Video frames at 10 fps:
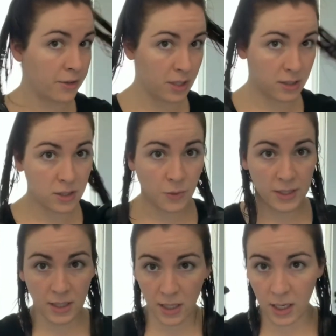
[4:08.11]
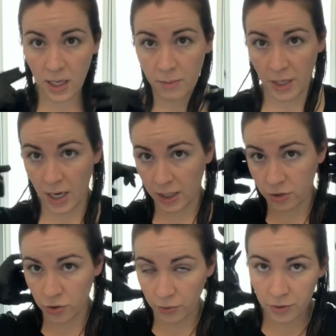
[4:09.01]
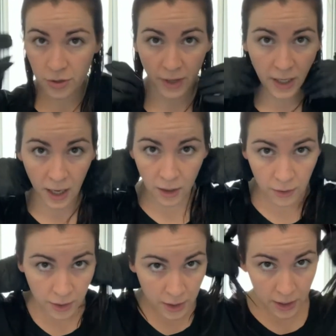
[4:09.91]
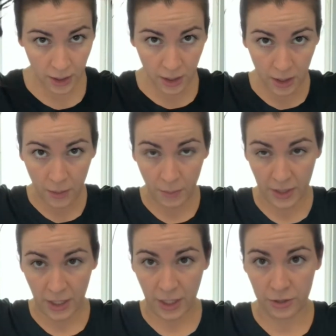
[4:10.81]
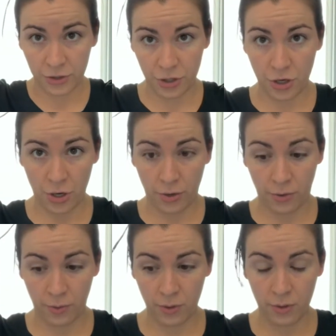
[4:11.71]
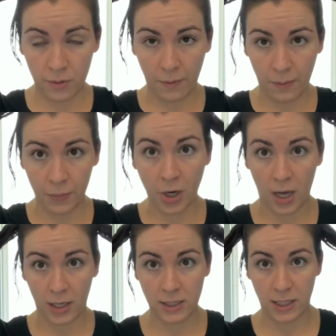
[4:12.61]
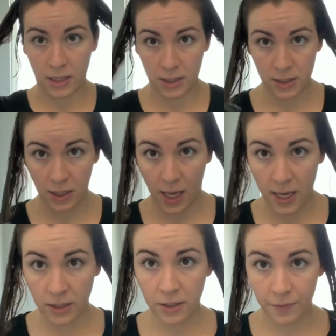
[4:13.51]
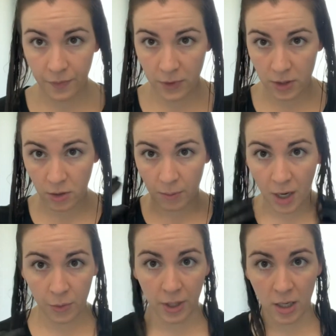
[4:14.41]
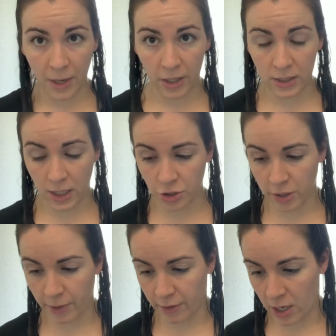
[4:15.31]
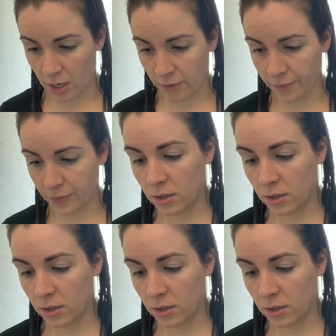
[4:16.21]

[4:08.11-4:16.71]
This is what's hitting my neck and shoulders right now, but there's no product in this yet, so I'm not worried about it touching me right now.